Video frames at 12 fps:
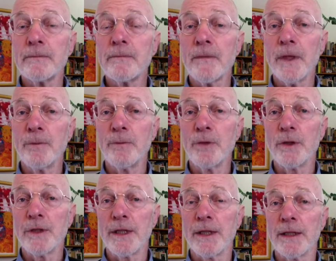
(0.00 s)
and put
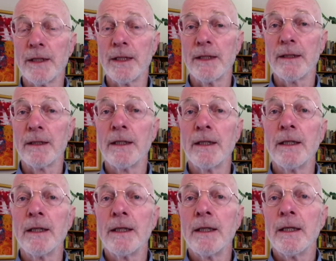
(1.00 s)
it down again.
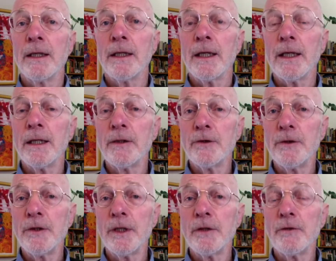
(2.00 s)
And do
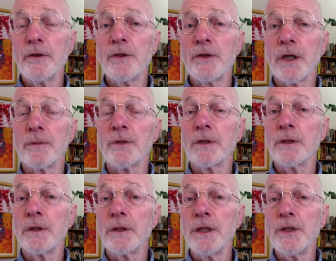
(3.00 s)
that a few times, and
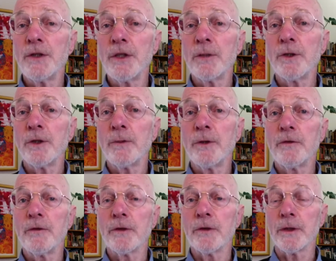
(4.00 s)
each time go a bit
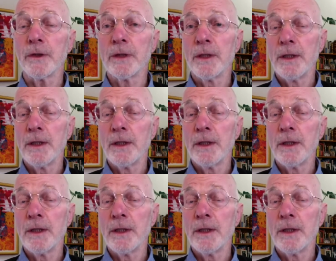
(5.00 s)
further.